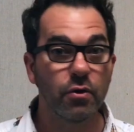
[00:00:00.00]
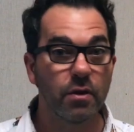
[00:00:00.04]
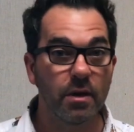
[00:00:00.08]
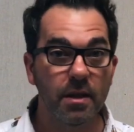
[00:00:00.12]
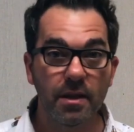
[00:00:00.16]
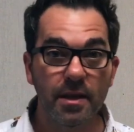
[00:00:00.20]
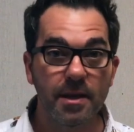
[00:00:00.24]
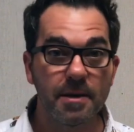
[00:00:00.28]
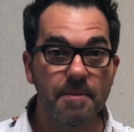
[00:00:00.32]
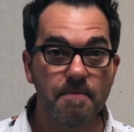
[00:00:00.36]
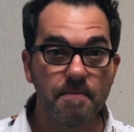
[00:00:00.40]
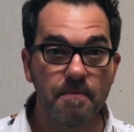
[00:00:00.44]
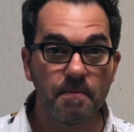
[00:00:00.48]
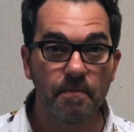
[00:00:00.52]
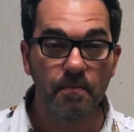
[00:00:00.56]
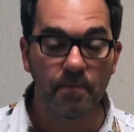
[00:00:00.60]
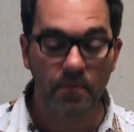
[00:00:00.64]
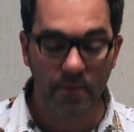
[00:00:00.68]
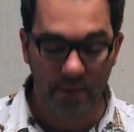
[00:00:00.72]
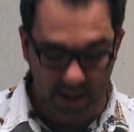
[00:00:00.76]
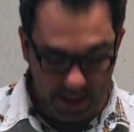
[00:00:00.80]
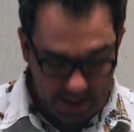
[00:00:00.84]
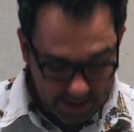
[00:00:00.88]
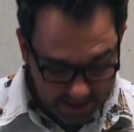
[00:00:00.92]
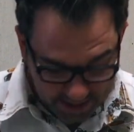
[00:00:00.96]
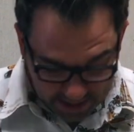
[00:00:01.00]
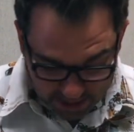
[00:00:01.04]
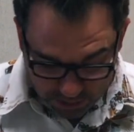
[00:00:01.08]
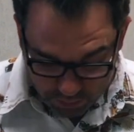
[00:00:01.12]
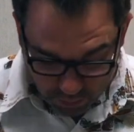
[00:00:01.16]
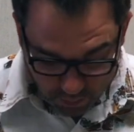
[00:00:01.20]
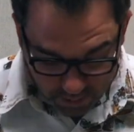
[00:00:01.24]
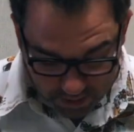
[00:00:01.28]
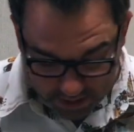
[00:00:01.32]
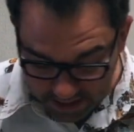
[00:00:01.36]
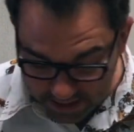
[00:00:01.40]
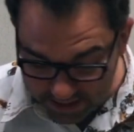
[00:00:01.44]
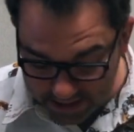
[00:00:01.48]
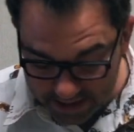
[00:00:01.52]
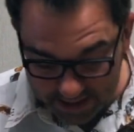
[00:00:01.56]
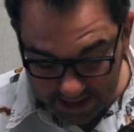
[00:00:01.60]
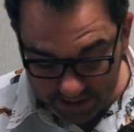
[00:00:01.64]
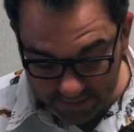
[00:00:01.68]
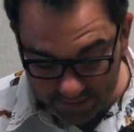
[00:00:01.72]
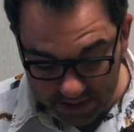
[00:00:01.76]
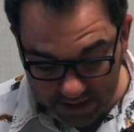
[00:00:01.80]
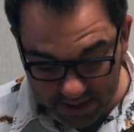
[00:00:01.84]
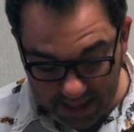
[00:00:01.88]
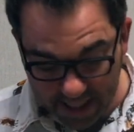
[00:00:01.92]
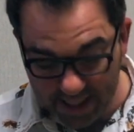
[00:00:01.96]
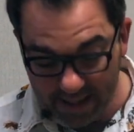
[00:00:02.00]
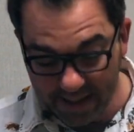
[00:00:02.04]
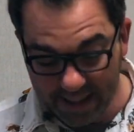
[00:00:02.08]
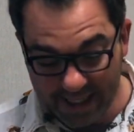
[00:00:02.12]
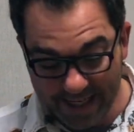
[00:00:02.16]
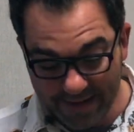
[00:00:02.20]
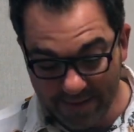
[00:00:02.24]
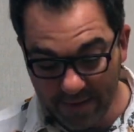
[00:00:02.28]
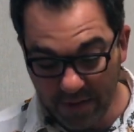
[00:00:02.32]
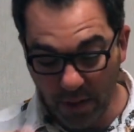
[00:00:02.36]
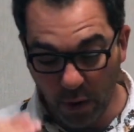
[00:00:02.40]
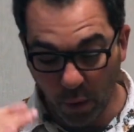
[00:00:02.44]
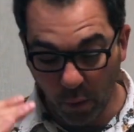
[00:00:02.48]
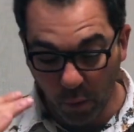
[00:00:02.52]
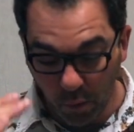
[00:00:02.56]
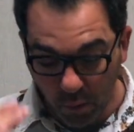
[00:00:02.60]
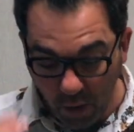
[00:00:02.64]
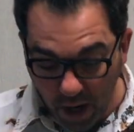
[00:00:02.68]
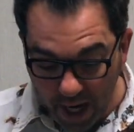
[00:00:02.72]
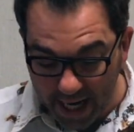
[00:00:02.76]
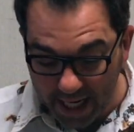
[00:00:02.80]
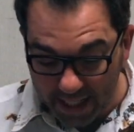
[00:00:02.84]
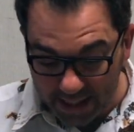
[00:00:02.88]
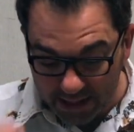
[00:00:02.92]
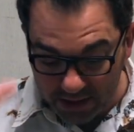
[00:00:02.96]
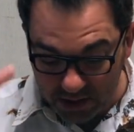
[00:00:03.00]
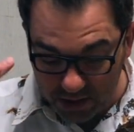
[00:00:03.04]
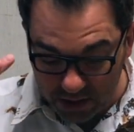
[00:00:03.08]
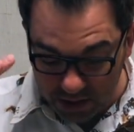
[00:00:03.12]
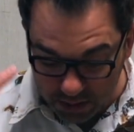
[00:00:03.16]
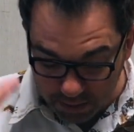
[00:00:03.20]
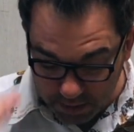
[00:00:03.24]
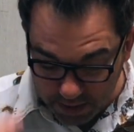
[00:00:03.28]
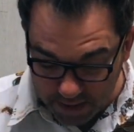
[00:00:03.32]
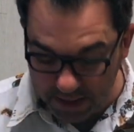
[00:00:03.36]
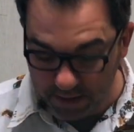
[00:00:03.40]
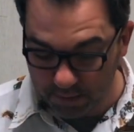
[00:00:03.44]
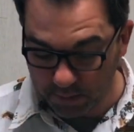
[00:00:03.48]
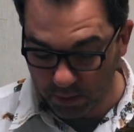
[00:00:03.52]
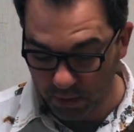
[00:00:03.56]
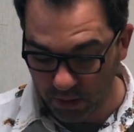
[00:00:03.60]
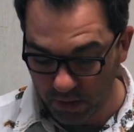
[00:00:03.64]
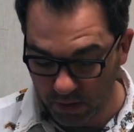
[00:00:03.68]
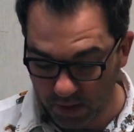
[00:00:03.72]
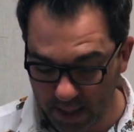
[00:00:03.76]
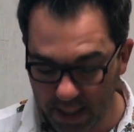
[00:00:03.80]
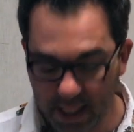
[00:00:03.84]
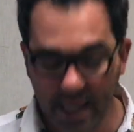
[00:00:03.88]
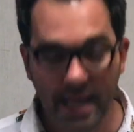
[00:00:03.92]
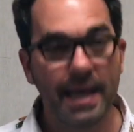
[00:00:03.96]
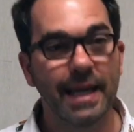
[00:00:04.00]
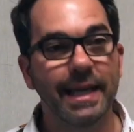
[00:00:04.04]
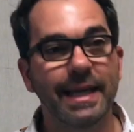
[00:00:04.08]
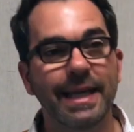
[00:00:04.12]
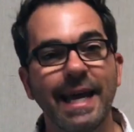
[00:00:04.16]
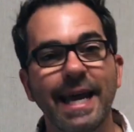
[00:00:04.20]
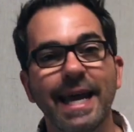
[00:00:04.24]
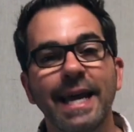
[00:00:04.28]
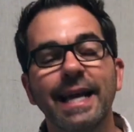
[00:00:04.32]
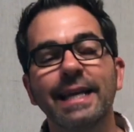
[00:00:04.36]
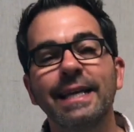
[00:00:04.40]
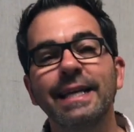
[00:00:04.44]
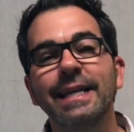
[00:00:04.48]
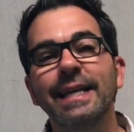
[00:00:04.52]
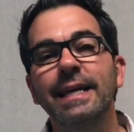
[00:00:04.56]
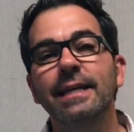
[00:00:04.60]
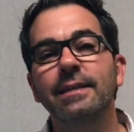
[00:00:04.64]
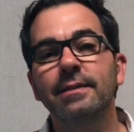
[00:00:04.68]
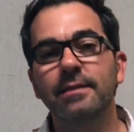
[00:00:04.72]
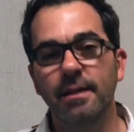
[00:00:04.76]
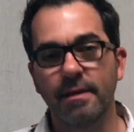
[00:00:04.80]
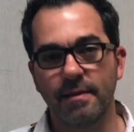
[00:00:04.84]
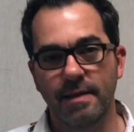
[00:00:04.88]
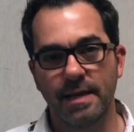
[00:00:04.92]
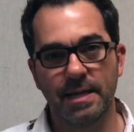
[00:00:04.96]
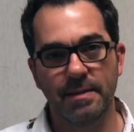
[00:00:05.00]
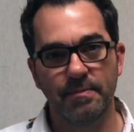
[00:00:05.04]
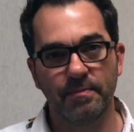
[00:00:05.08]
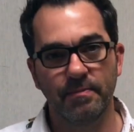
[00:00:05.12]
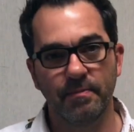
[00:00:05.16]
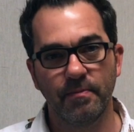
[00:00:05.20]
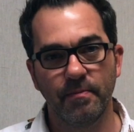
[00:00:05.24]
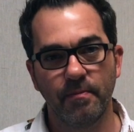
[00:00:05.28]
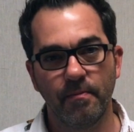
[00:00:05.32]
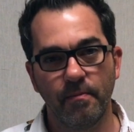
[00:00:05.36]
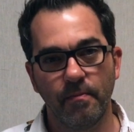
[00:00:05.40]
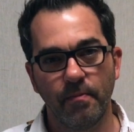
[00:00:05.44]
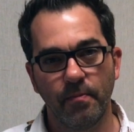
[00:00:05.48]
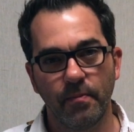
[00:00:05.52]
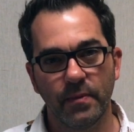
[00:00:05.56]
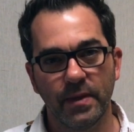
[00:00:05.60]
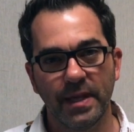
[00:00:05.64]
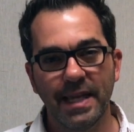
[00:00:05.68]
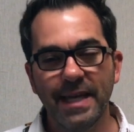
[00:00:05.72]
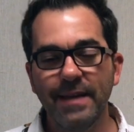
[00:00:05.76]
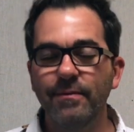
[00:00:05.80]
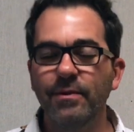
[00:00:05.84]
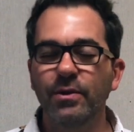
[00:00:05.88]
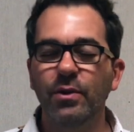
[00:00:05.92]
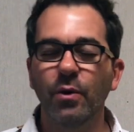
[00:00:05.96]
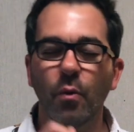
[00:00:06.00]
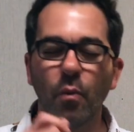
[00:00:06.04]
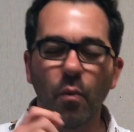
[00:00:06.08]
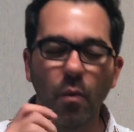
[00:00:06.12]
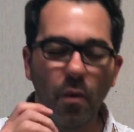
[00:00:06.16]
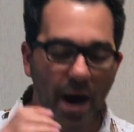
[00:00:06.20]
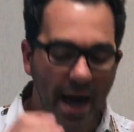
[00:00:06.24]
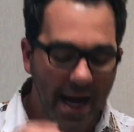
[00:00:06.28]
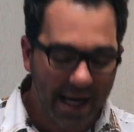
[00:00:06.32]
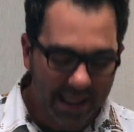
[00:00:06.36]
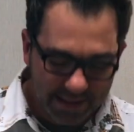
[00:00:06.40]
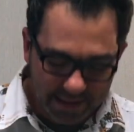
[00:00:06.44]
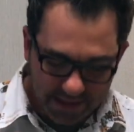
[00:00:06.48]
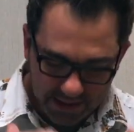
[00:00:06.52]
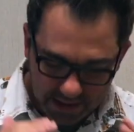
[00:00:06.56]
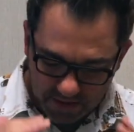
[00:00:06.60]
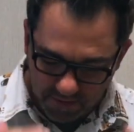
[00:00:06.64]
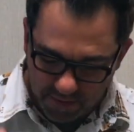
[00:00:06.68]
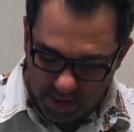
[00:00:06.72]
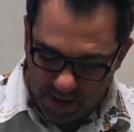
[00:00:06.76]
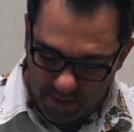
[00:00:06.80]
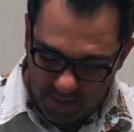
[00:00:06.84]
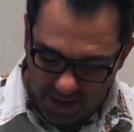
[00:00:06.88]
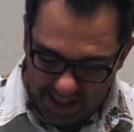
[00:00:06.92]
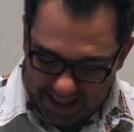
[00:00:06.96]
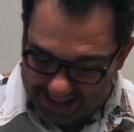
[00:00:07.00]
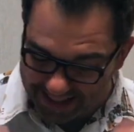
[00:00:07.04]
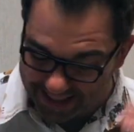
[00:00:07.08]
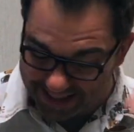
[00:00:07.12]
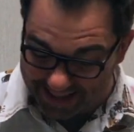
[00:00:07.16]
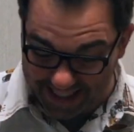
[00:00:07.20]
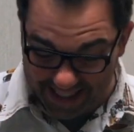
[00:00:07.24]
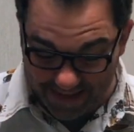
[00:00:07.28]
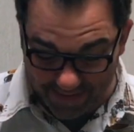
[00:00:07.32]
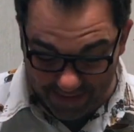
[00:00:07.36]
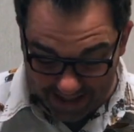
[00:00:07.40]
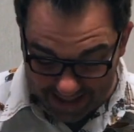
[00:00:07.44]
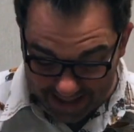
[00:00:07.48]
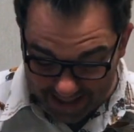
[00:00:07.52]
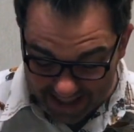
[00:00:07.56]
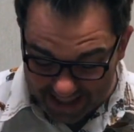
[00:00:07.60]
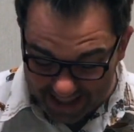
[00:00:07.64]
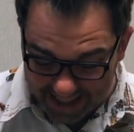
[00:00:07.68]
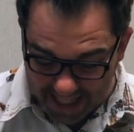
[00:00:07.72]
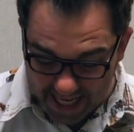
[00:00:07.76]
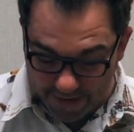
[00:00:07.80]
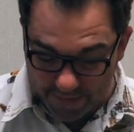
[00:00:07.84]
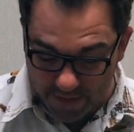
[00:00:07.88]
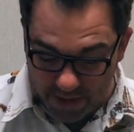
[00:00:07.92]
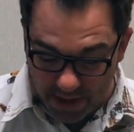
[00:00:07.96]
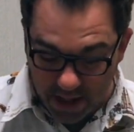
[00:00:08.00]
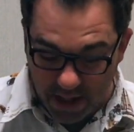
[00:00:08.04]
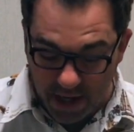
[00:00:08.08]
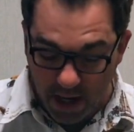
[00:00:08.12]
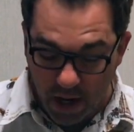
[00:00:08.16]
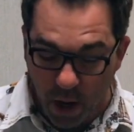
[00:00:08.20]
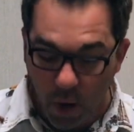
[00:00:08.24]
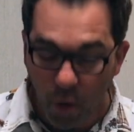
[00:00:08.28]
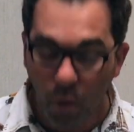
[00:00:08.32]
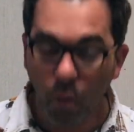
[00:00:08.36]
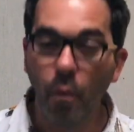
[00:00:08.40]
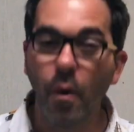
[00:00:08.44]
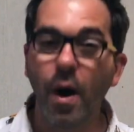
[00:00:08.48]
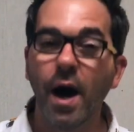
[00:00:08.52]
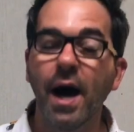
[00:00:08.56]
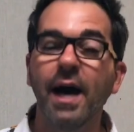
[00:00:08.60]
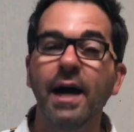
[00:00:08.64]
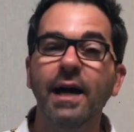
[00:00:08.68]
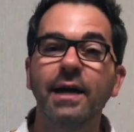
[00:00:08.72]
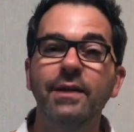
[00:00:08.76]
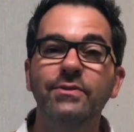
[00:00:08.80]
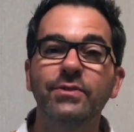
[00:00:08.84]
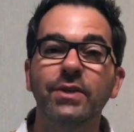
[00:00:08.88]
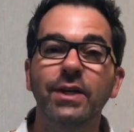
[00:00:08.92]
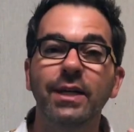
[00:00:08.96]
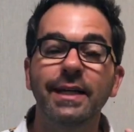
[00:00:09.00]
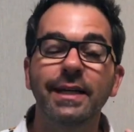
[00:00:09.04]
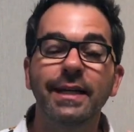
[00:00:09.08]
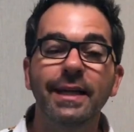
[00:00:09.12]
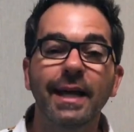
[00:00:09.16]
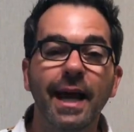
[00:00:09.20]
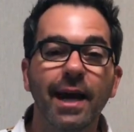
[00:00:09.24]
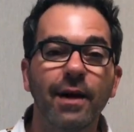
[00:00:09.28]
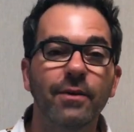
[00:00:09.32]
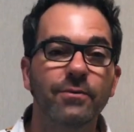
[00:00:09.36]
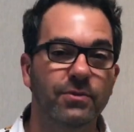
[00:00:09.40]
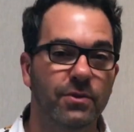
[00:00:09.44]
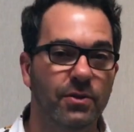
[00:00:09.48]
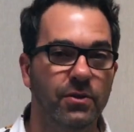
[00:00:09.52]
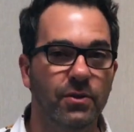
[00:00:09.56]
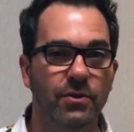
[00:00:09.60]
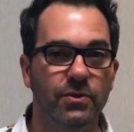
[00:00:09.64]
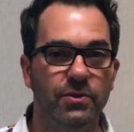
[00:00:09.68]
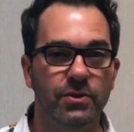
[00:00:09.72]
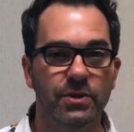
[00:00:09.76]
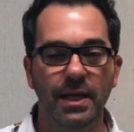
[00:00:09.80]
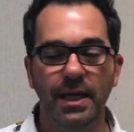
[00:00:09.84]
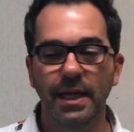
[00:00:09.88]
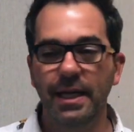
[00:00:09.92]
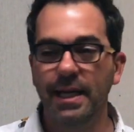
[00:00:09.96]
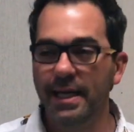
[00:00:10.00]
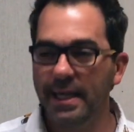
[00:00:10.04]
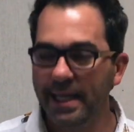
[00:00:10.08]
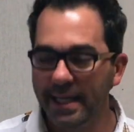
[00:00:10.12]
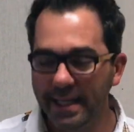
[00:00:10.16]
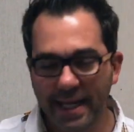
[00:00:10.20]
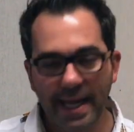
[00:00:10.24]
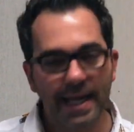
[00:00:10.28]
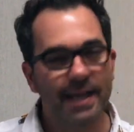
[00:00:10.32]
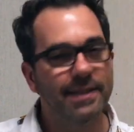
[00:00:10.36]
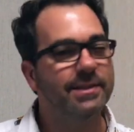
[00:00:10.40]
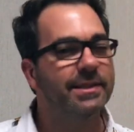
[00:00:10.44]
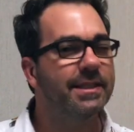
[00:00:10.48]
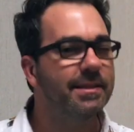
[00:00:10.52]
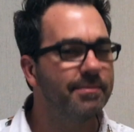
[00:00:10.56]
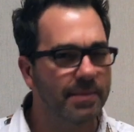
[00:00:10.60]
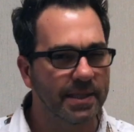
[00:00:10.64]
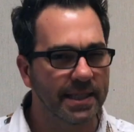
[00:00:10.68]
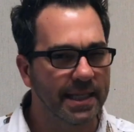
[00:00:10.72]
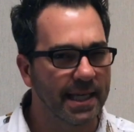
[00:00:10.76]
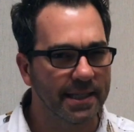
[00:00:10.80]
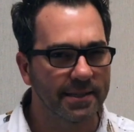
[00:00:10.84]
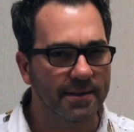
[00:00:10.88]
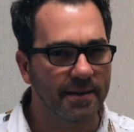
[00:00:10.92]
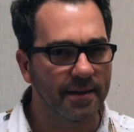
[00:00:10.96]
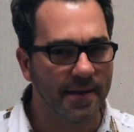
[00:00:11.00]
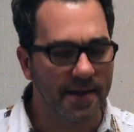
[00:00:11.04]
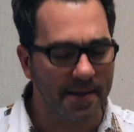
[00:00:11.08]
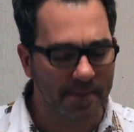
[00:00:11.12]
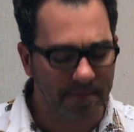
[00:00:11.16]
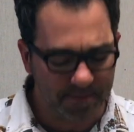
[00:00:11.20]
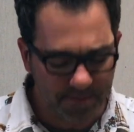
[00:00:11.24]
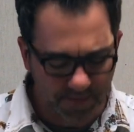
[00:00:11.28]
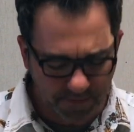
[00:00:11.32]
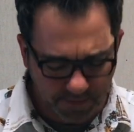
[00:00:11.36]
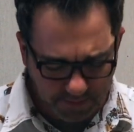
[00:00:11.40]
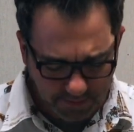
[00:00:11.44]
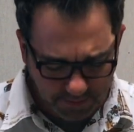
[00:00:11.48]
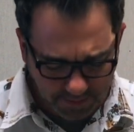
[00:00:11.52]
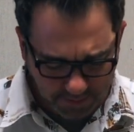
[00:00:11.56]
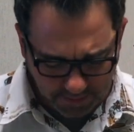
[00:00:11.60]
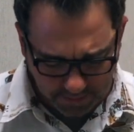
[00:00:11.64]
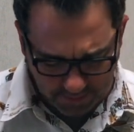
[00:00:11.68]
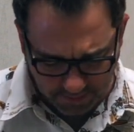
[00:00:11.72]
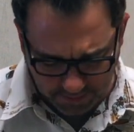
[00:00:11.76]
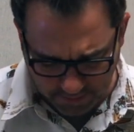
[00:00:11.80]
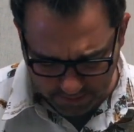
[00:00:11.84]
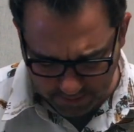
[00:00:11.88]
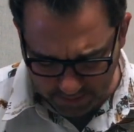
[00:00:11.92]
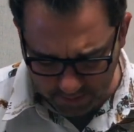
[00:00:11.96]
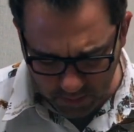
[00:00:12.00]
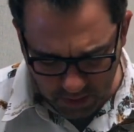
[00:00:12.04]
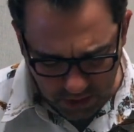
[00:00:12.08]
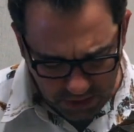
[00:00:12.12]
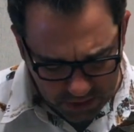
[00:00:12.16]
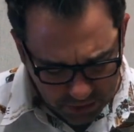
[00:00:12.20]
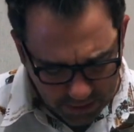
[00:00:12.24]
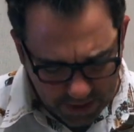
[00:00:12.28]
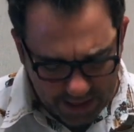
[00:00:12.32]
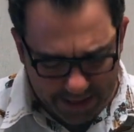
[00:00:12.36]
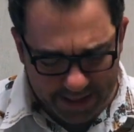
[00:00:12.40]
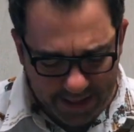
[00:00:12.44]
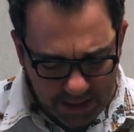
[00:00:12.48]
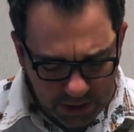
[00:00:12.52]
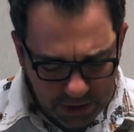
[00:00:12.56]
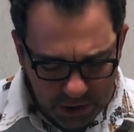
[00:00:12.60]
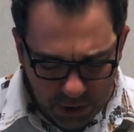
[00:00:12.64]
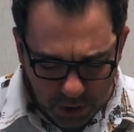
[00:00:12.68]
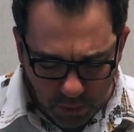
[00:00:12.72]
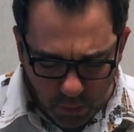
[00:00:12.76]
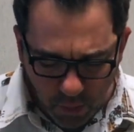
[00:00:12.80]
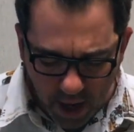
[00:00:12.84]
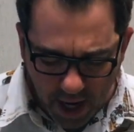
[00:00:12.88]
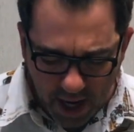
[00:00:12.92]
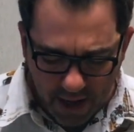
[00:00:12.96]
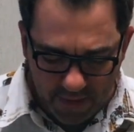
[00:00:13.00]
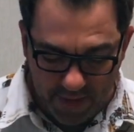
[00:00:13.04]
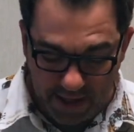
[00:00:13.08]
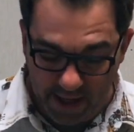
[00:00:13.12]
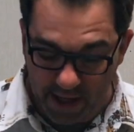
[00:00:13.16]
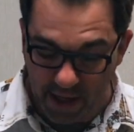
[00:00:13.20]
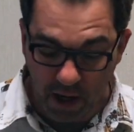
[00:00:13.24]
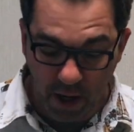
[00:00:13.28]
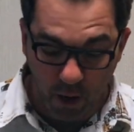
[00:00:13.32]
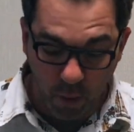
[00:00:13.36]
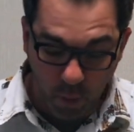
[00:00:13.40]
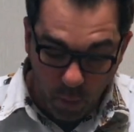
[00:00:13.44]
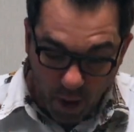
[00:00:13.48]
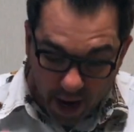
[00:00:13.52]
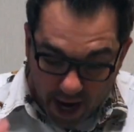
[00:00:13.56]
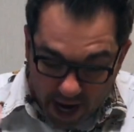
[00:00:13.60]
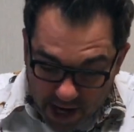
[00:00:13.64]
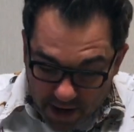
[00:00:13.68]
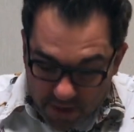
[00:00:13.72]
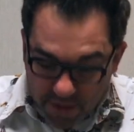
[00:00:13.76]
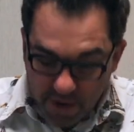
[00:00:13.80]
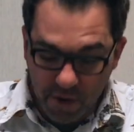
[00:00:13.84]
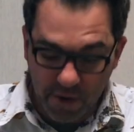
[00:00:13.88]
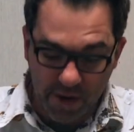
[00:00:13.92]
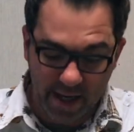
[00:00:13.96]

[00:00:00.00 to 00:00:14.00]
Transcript: to them? This is even saying even the wisest people can't get to them. Even the wisest of people. He says even seven wise counselors can't seem to get to them. So that tells you why their ways